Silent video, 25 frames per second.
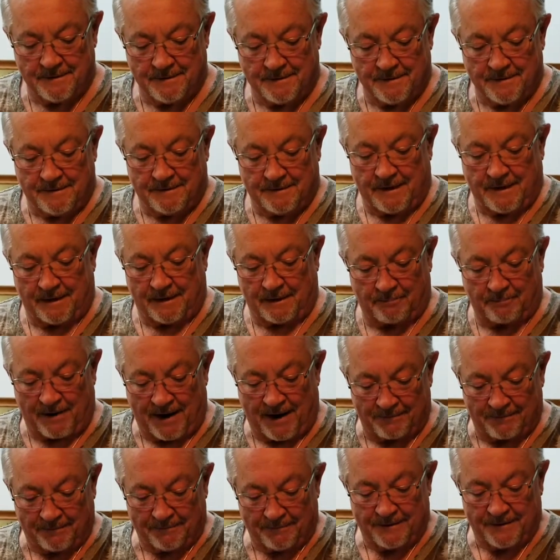now the
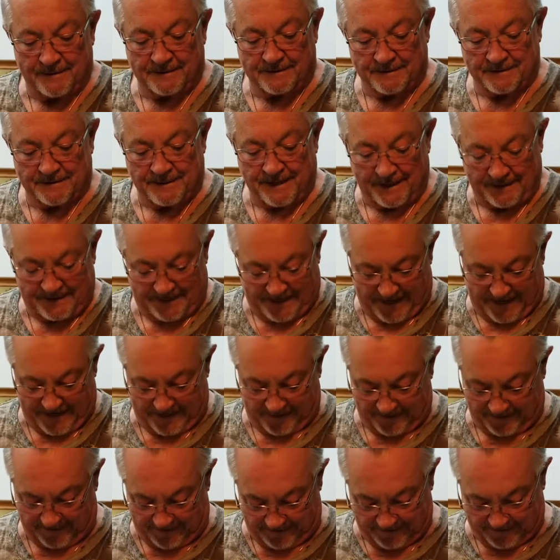problem is that, yeah,
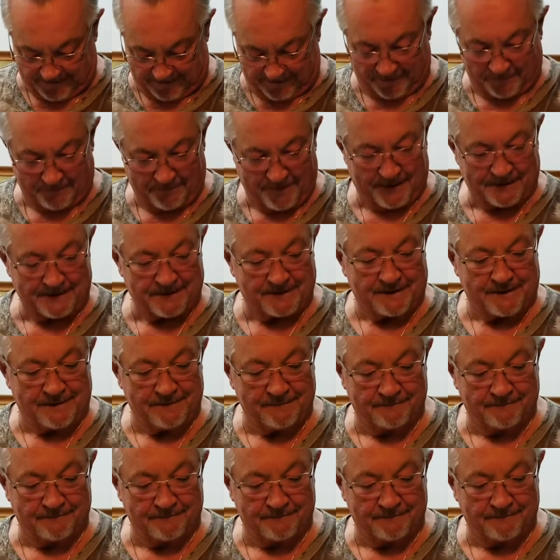it gets a little messy.